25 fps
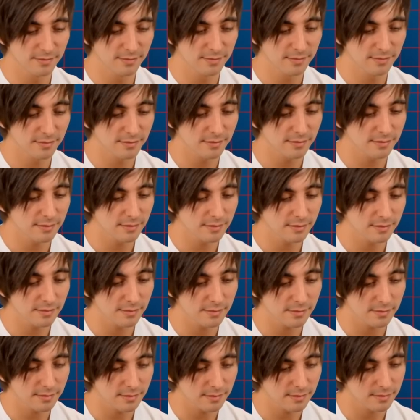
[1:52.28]

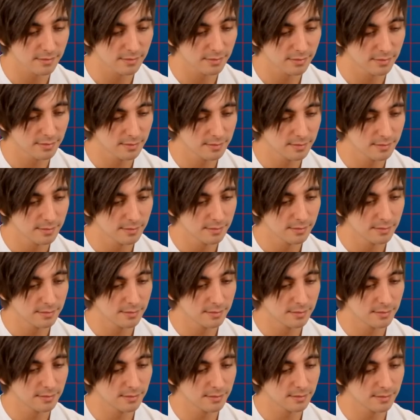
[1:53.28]

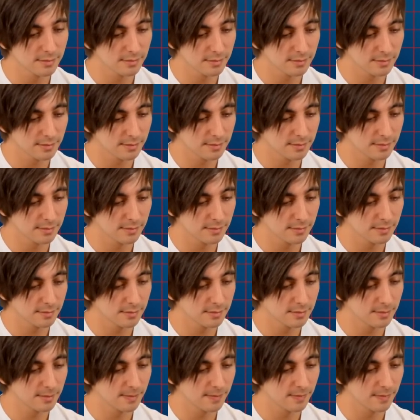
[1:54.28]

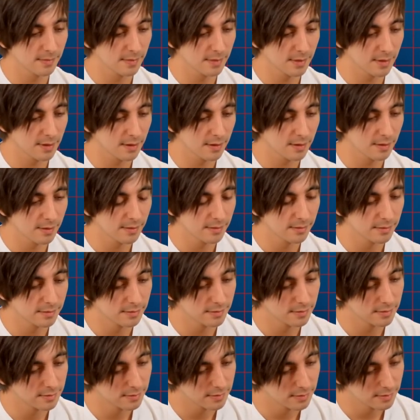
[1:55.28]

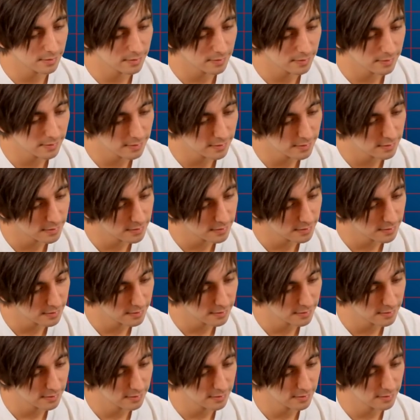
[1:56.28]

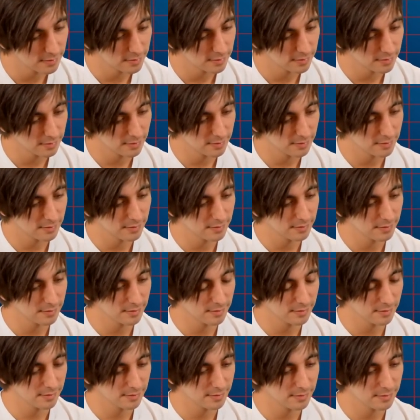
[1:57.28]

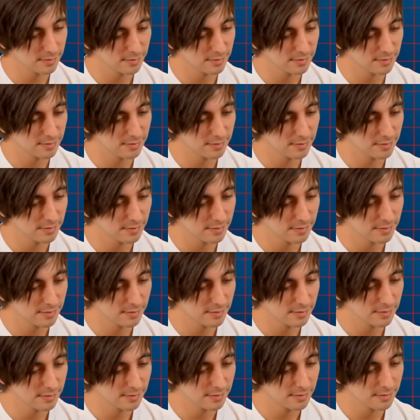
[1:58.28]

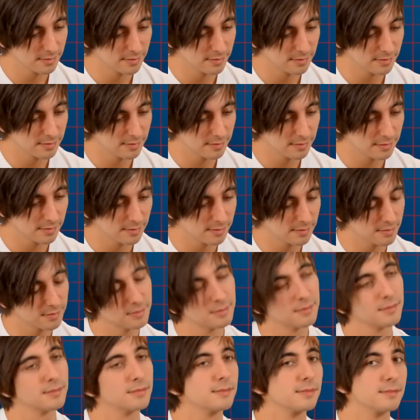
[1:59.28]
(silent)